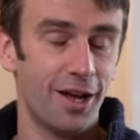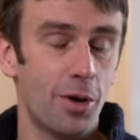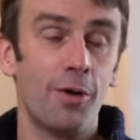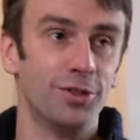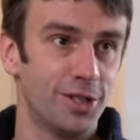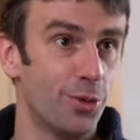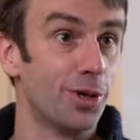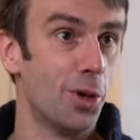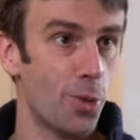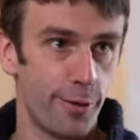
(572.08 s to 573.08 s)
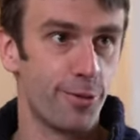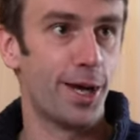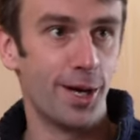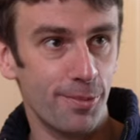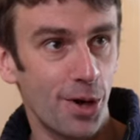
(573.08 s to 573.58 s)
Obviously, we're a long way from
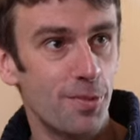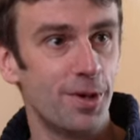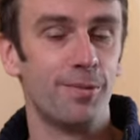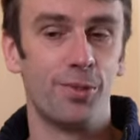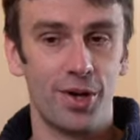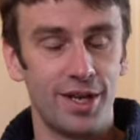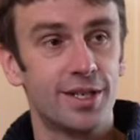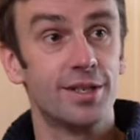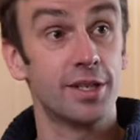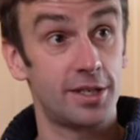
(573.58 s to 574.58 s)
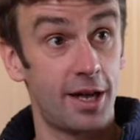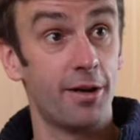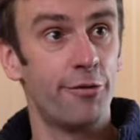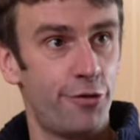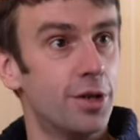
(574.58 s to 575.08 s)
that at the moment, but this is
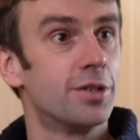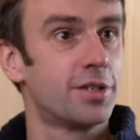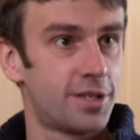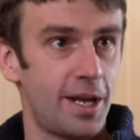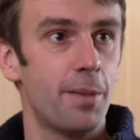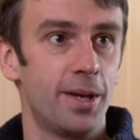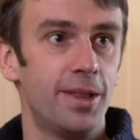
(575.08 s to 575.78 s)
a first step in